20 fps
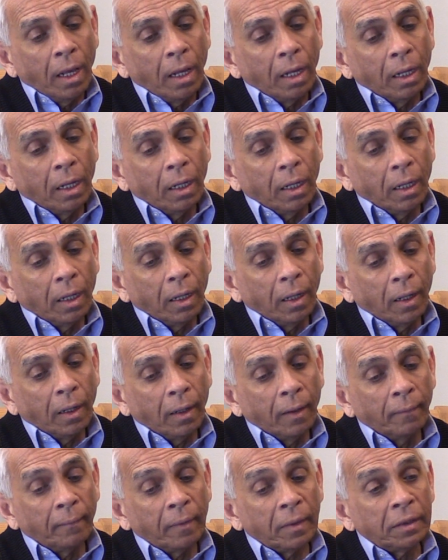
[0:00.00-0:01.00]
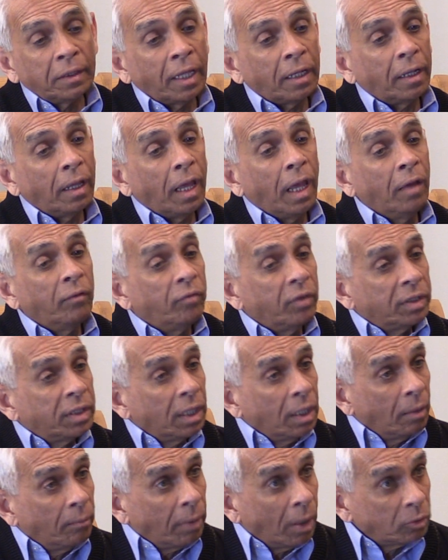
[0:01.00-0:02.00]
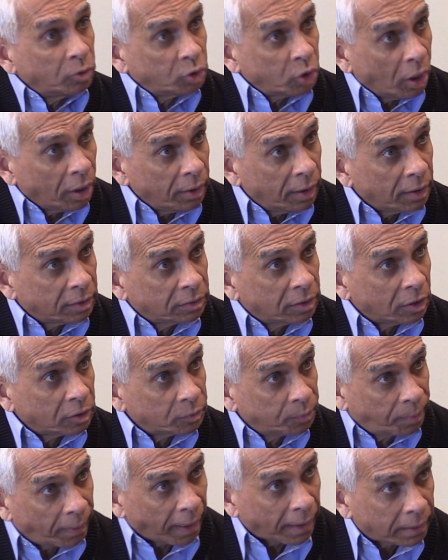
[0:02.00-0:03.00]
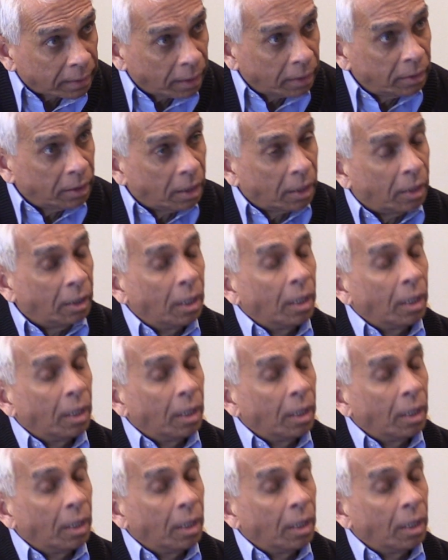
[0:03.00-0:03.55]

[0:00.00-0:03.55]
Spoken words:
That everything about China is suspect, and the